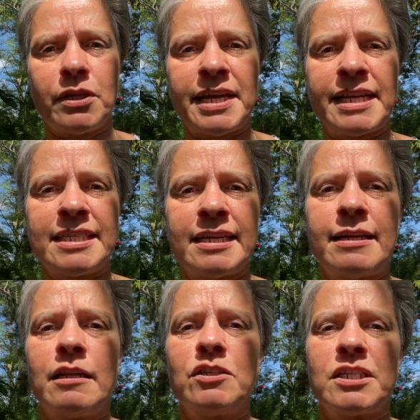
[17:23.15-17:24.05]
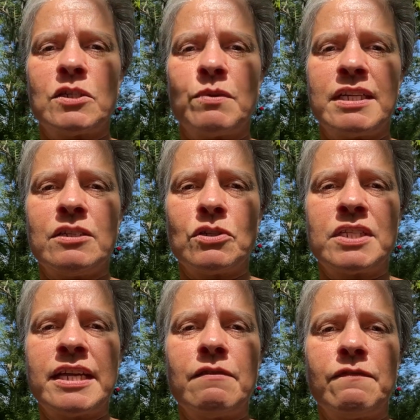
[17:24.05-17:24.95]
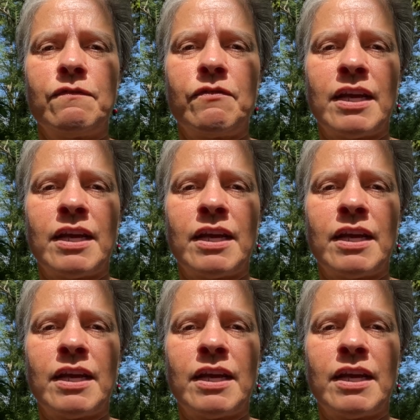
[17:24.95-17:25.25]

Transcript: that's the intelligence within yourself,